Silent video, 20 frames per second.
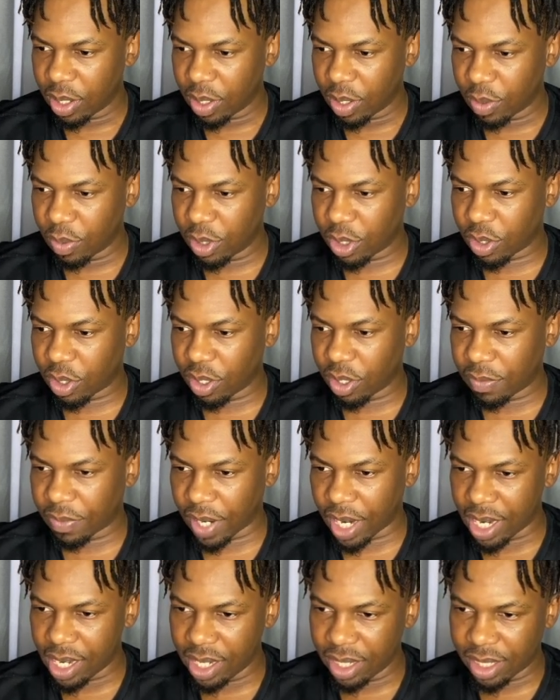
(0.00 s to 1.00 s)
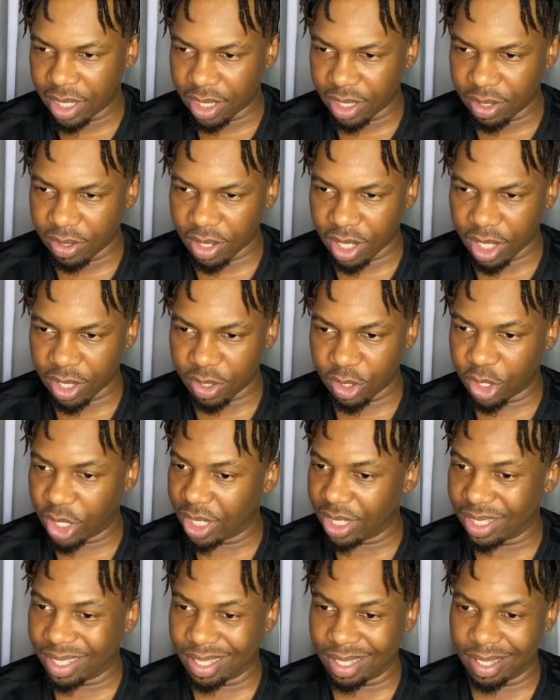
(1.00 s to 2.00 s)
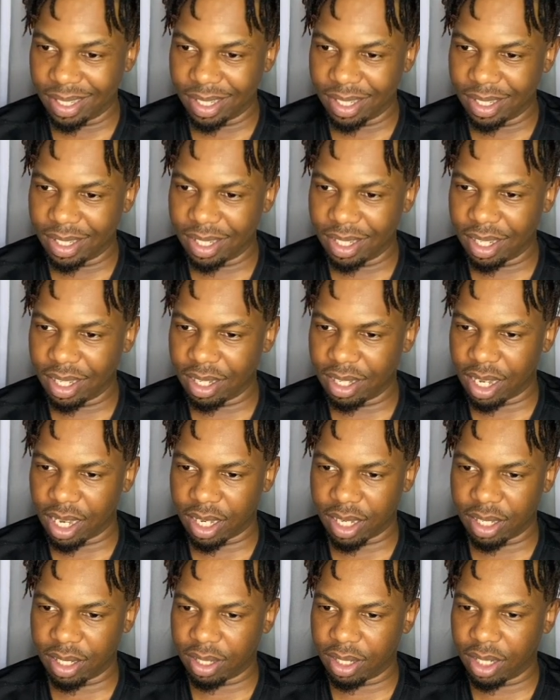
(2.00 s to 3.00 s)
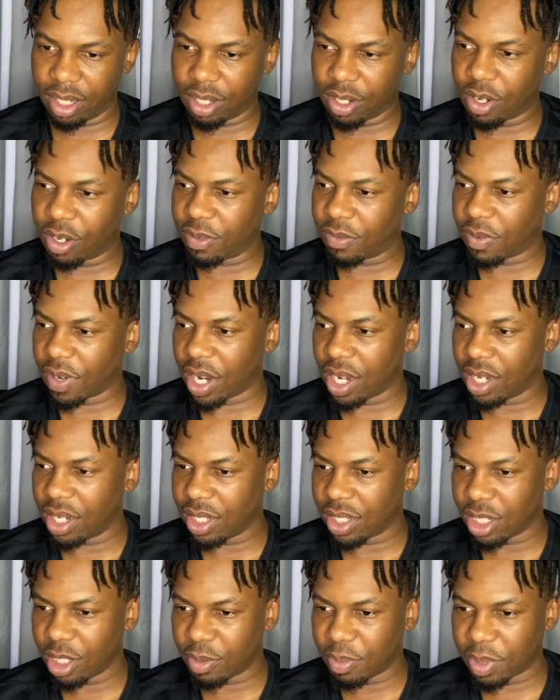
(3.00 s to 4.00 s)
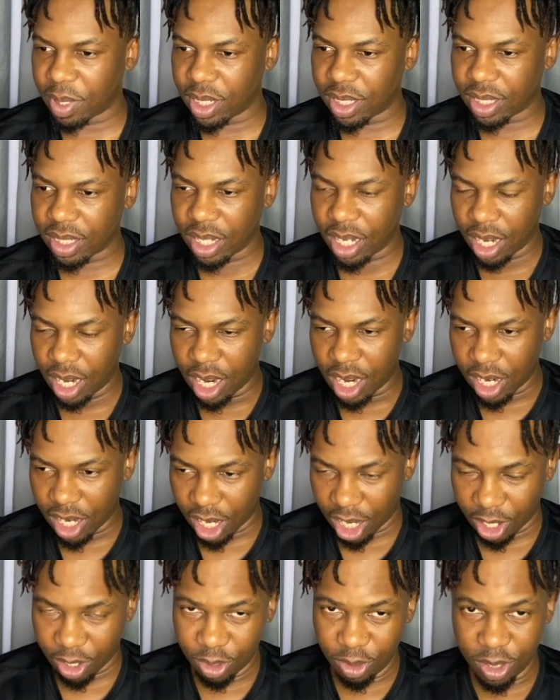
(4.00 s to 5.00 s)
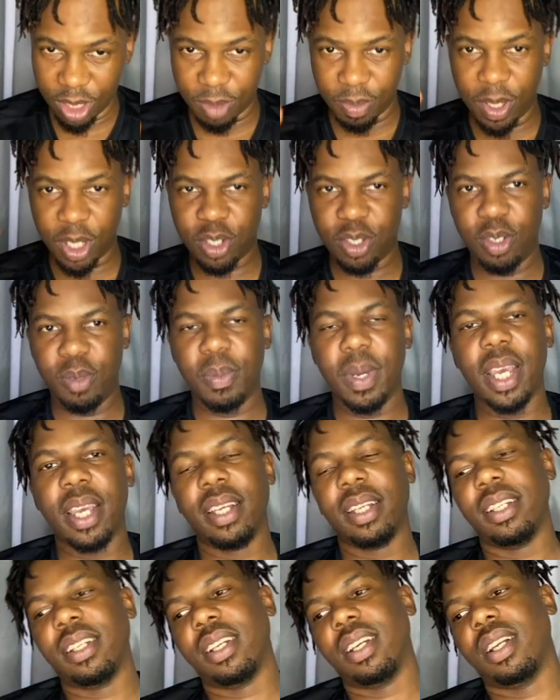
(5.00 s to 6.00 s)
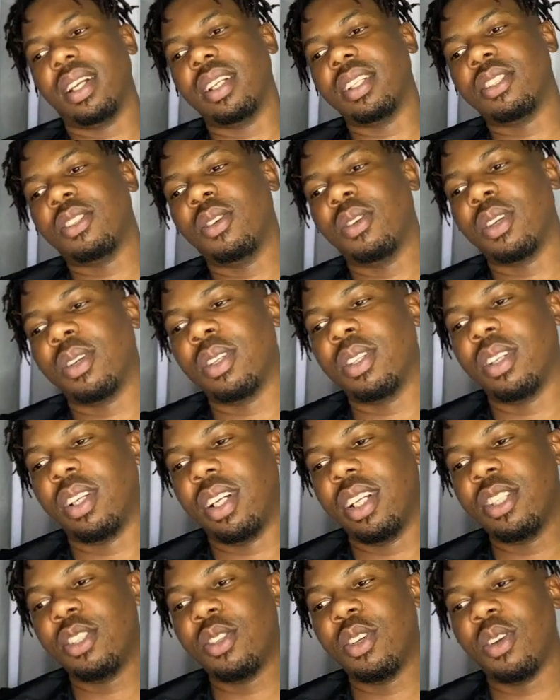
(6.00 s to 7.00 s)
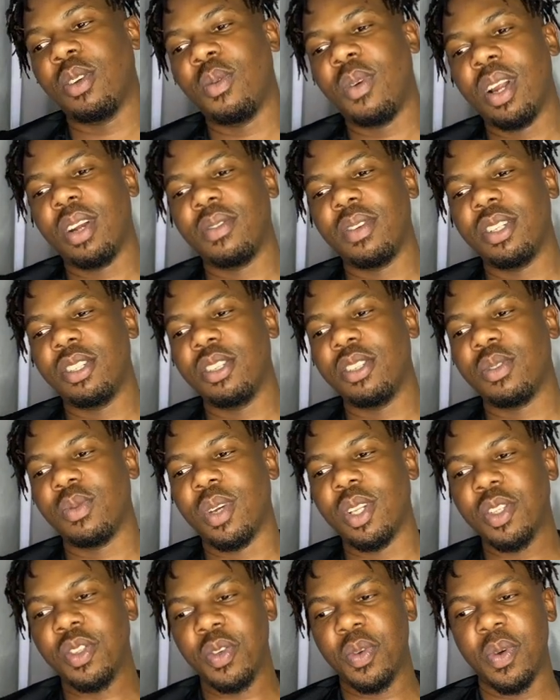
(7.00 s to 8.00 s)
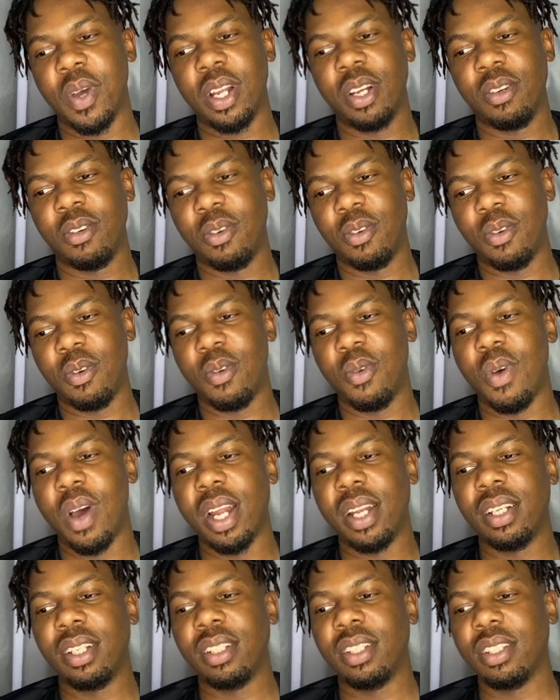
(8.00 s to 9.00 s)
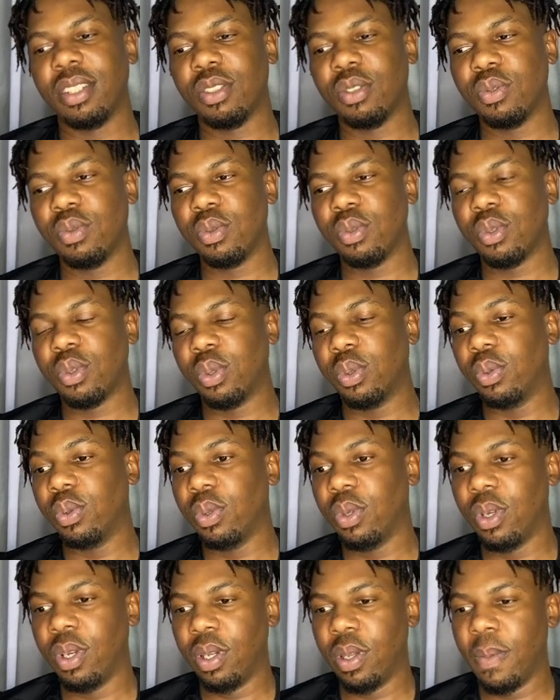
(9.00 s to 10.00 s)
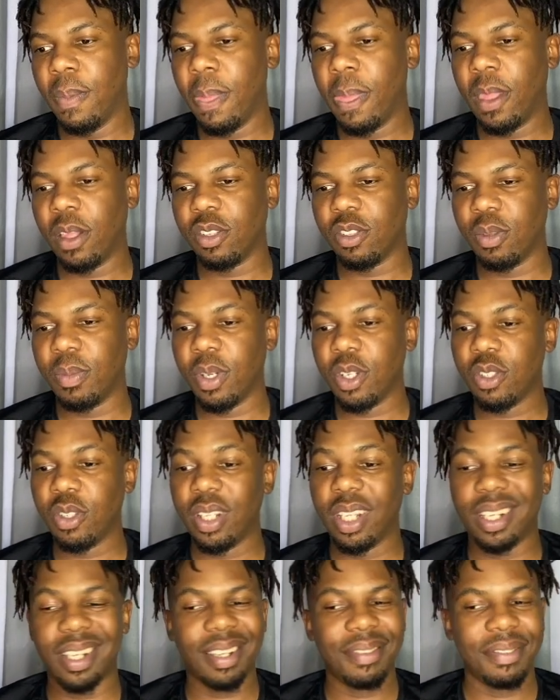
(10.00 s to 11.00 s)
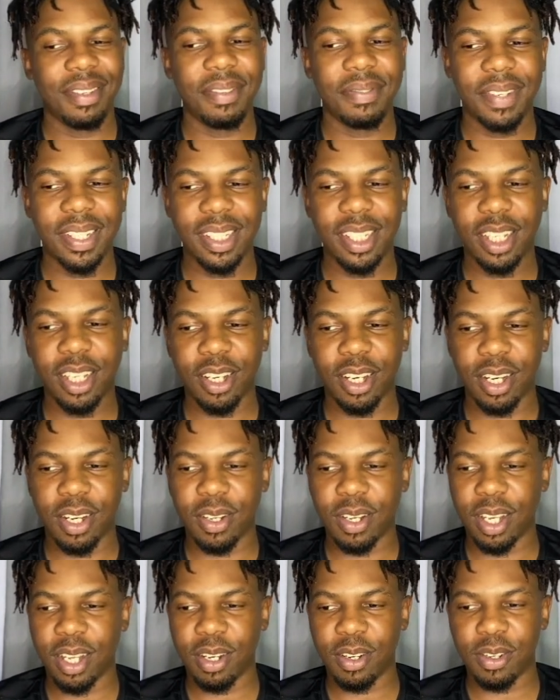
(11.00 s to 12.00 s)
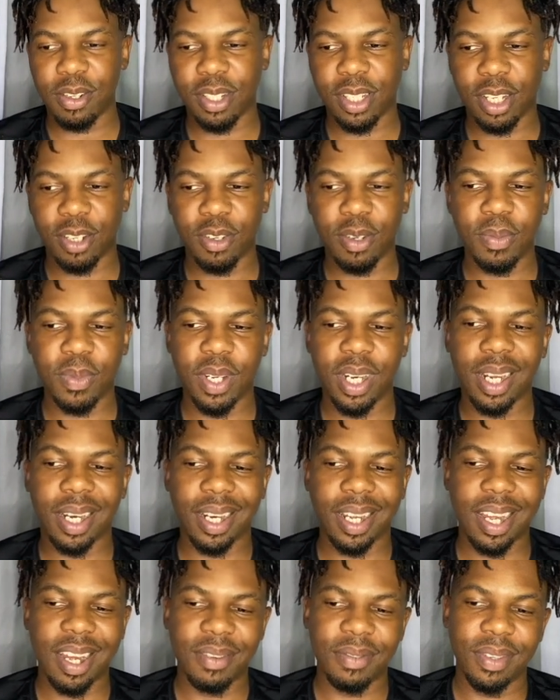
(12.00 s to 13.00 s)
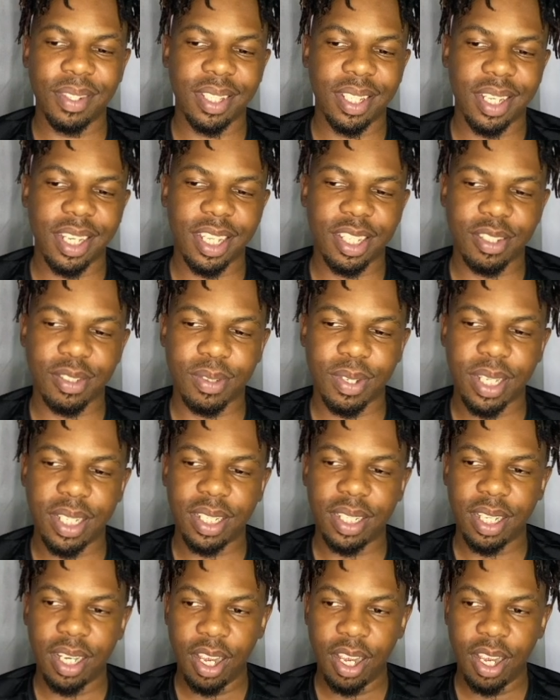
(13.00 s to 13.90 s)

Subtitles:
which got violated, as you can see. It got violated, but I always make sure my risk to reward ratio is 1-to-1 or 1-to-2 to make sure that even if I take a loss, I know I'm going to recover in the next trade.